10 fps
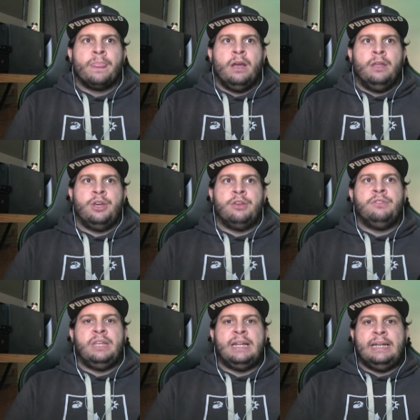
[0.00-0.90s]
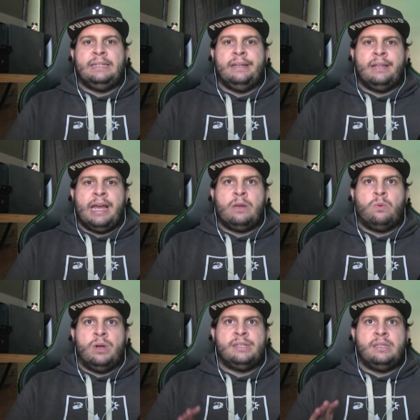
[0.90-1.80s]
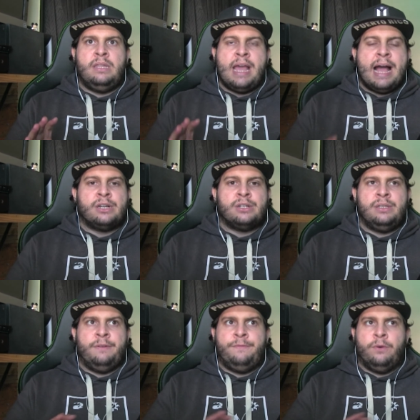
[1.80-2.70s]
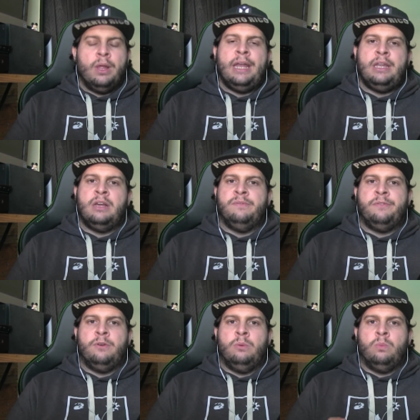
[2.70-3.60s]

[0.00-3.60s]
the other thing that I did like was the act, the full ending of the film,